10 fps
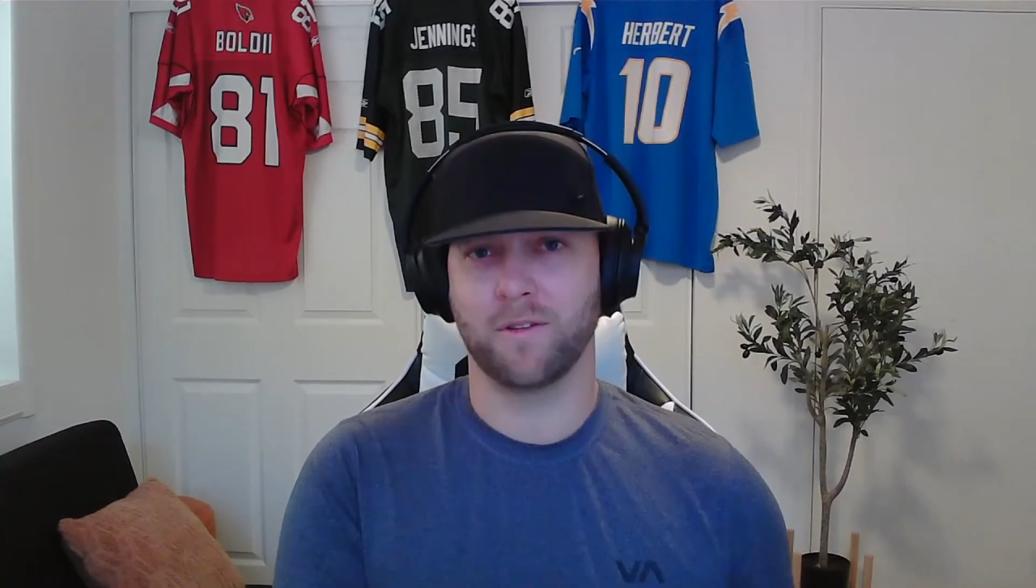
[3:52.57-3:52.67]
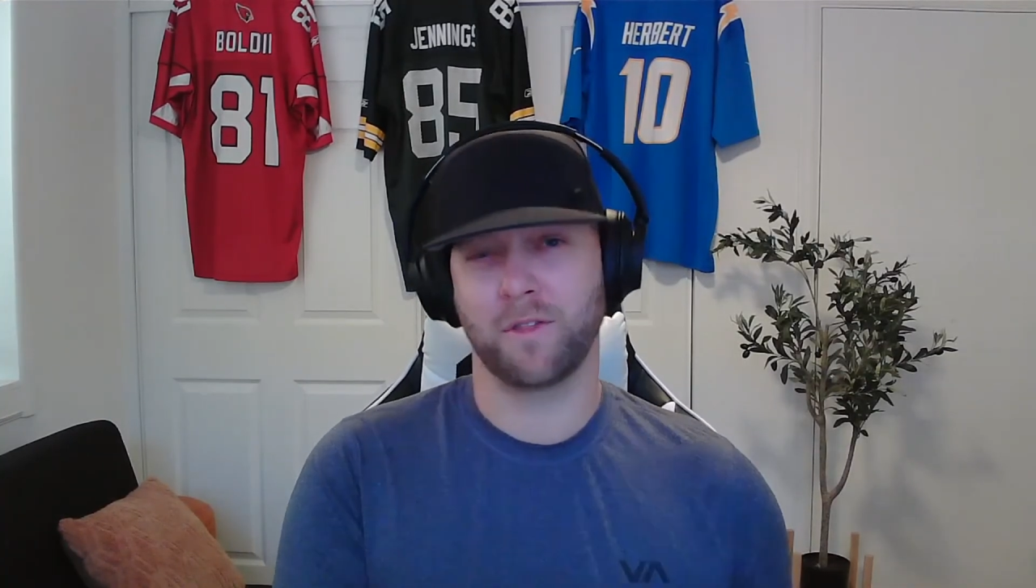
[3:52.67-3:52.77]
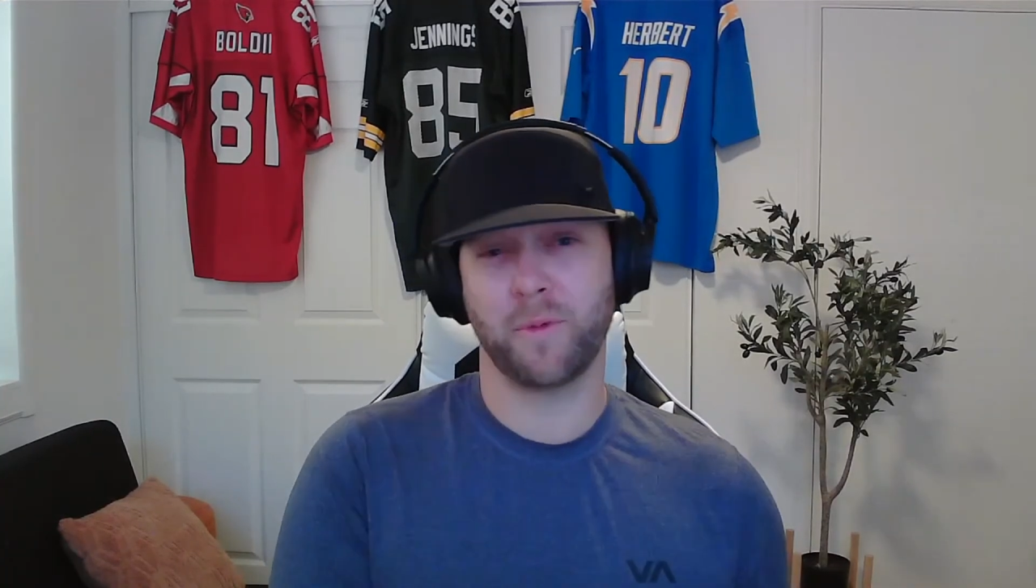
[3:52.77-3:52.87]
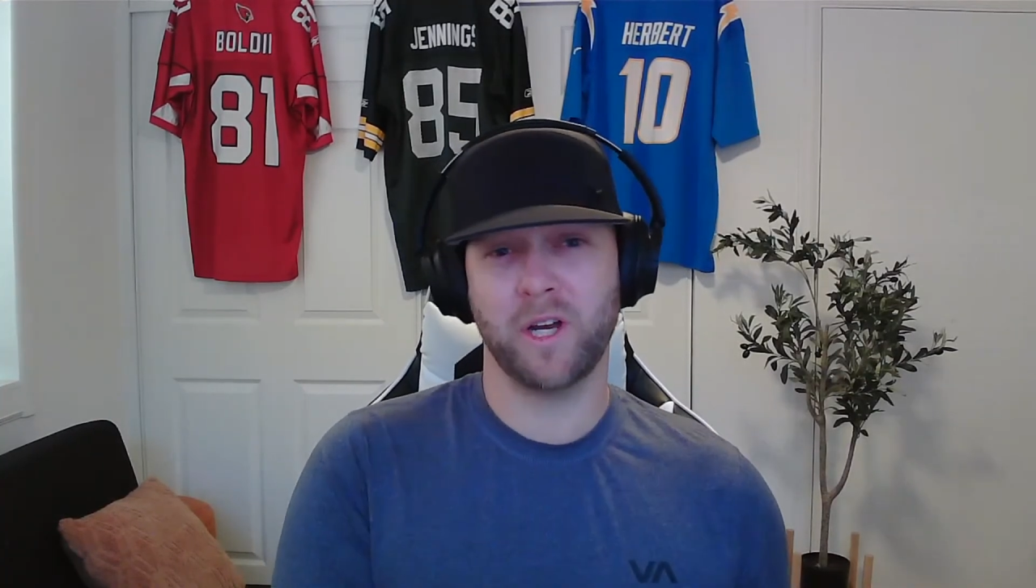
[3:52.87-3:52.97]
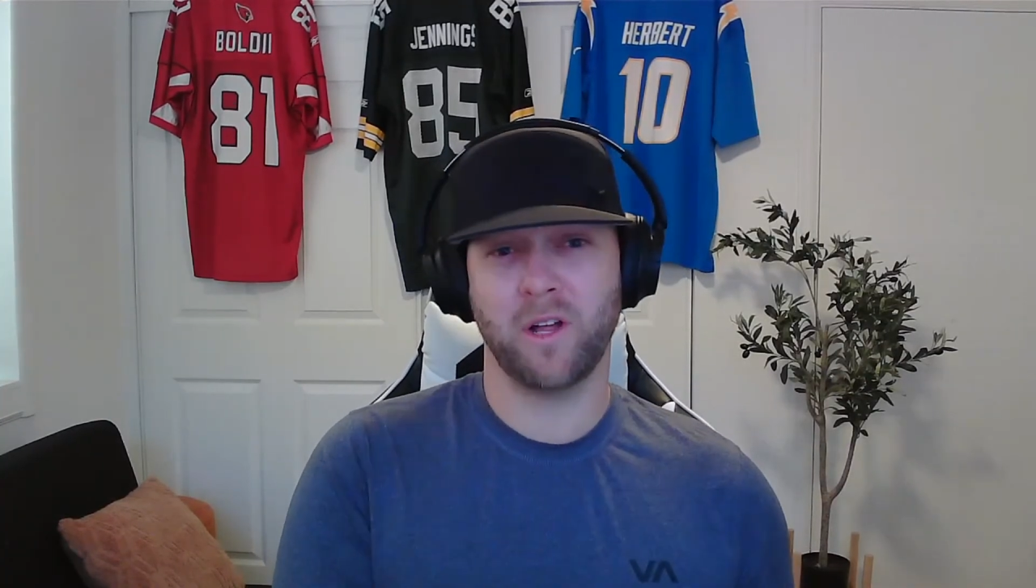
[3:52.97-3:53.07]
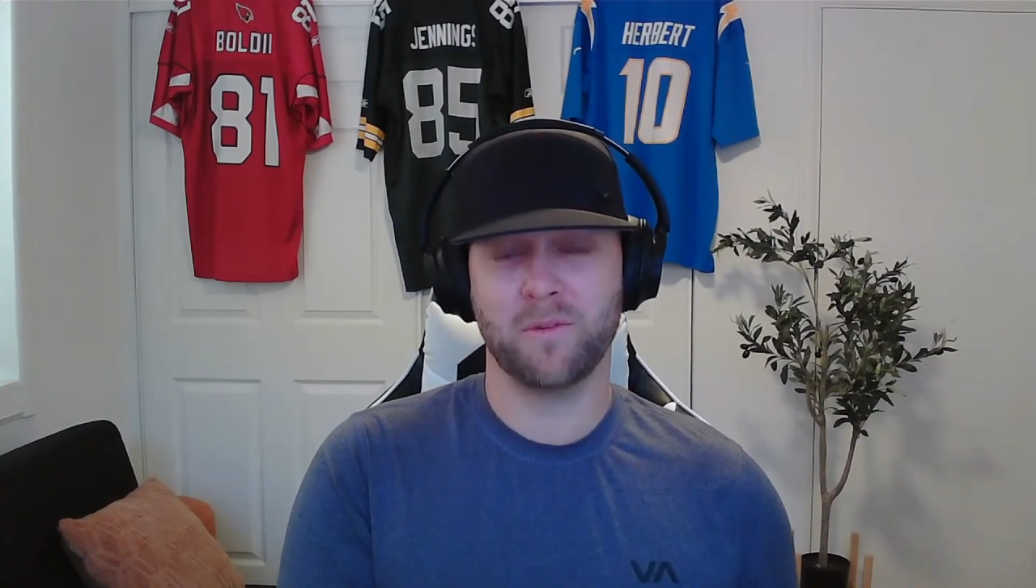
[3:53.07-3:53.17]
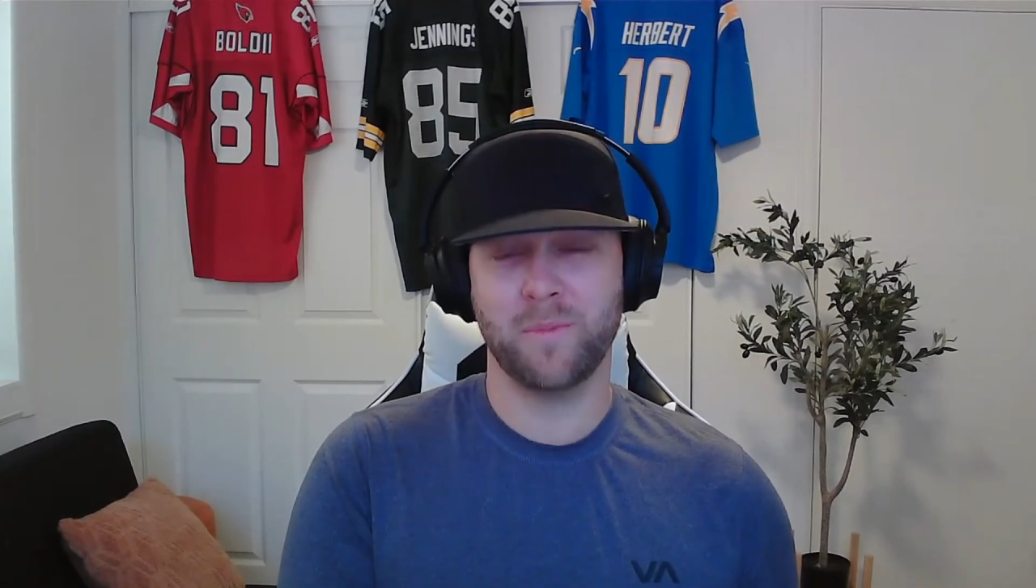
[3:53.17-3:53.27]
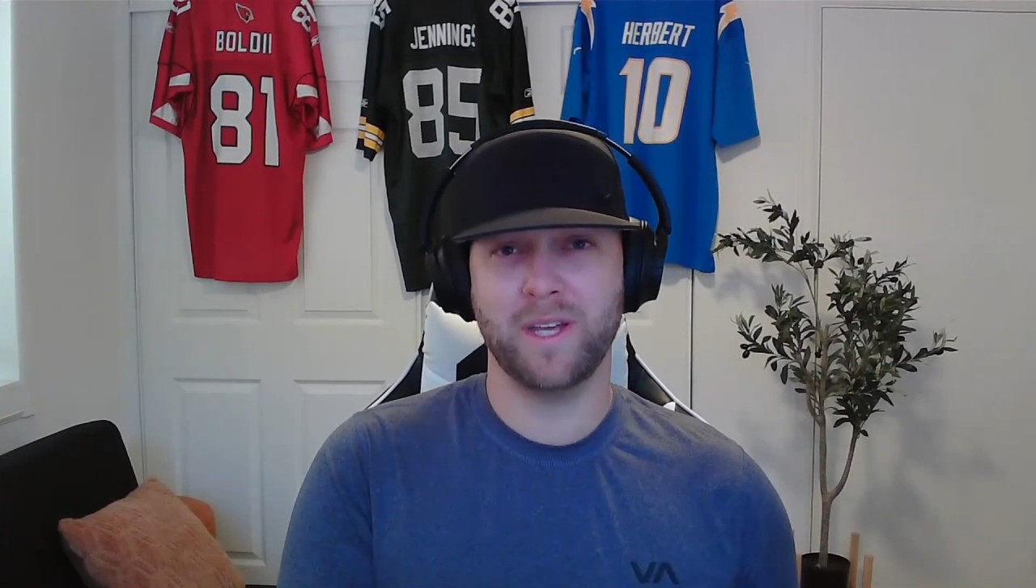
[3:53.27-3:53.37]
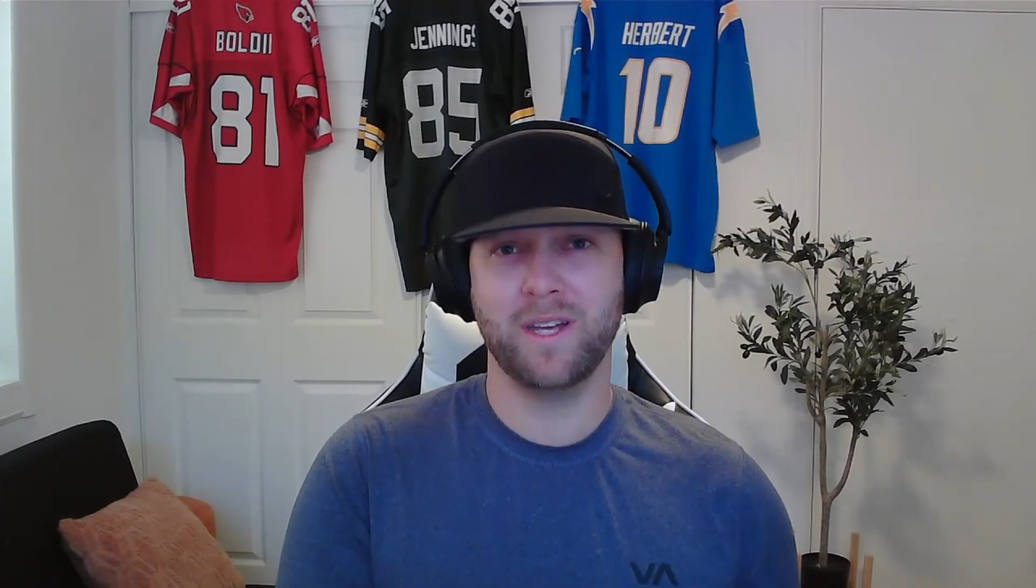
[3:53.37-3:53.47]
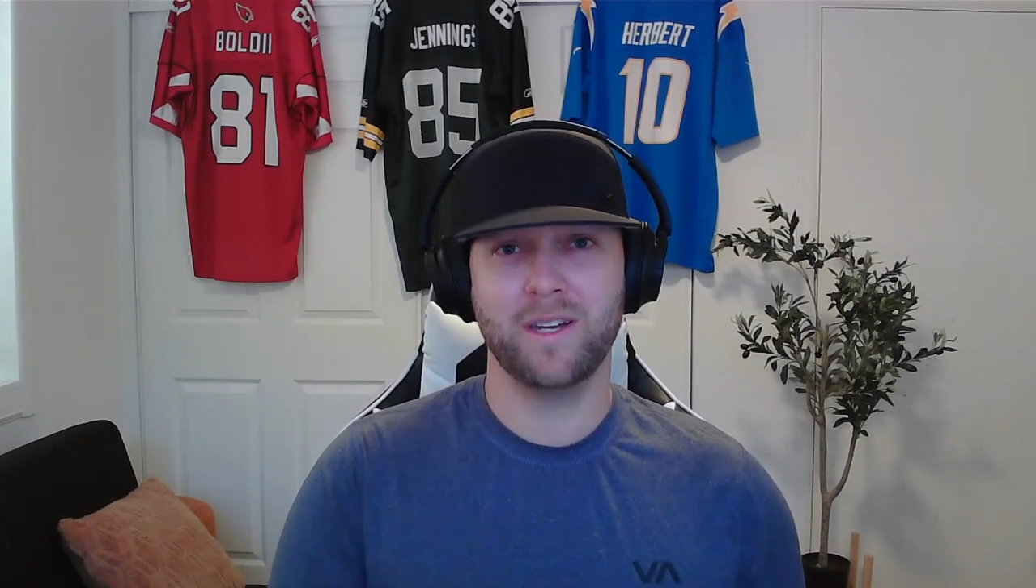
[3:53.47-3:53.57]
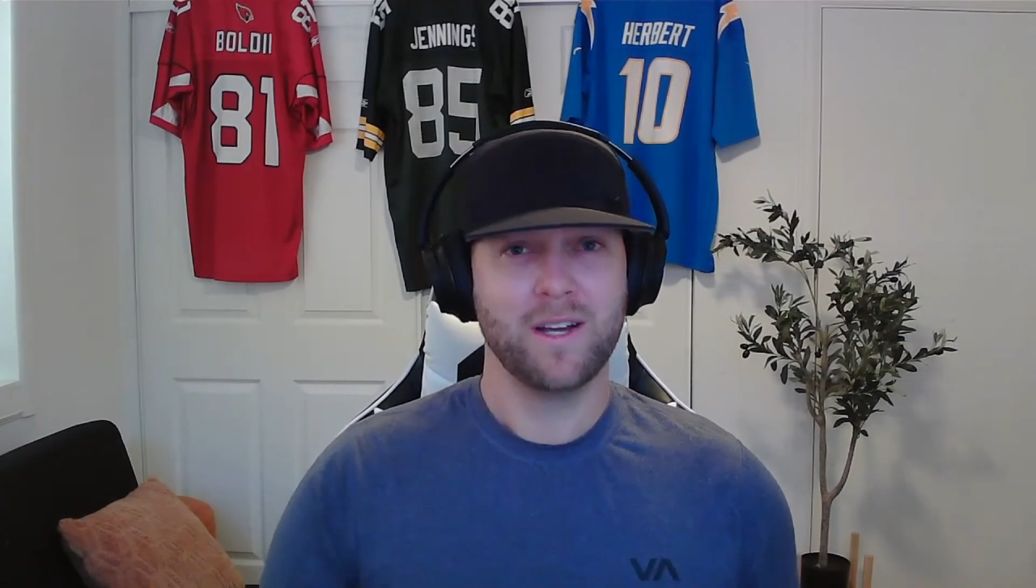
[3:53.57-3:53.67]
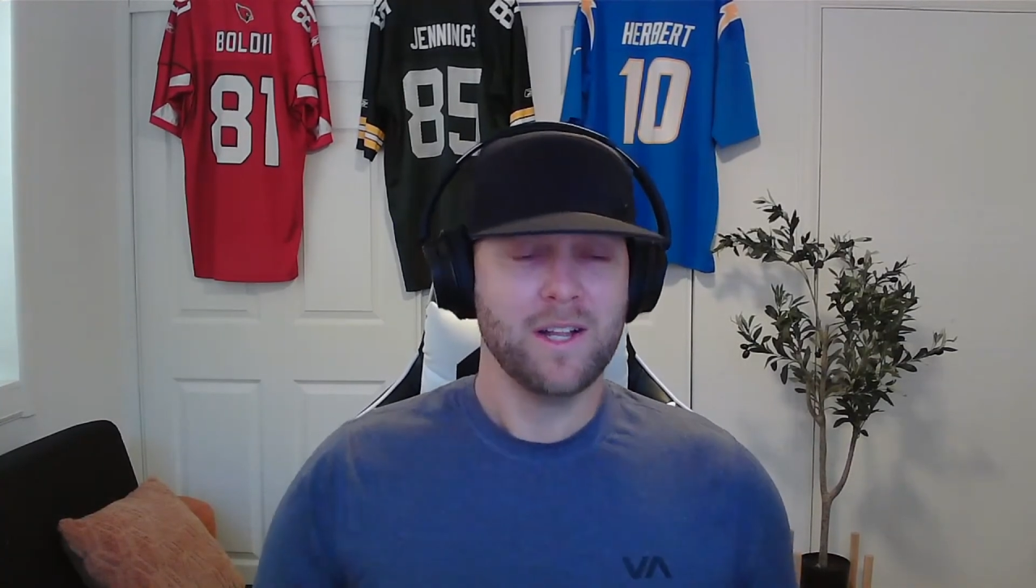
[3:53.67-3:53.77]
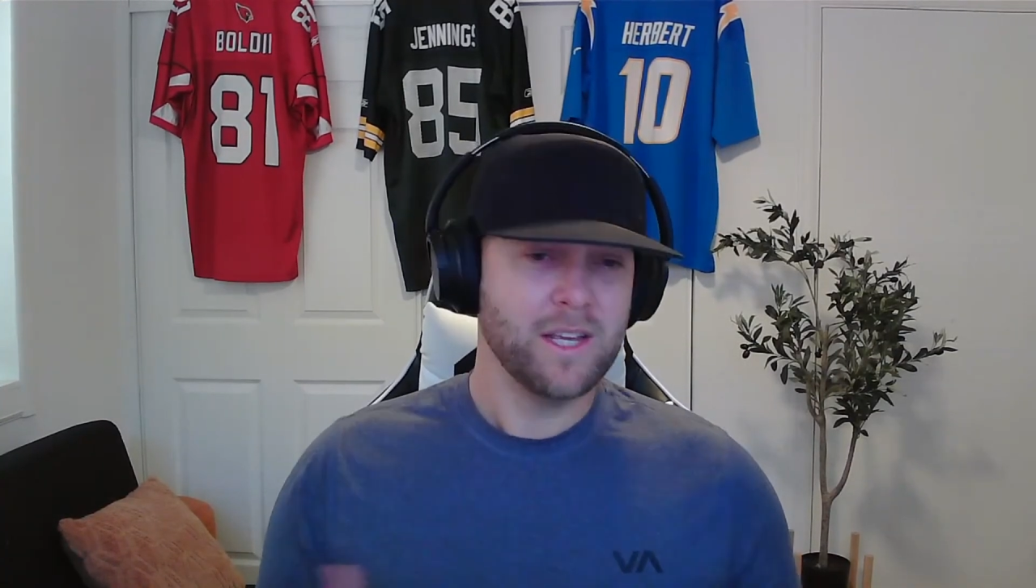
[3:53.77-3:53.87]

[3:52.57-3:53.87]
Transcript: a $3 bid,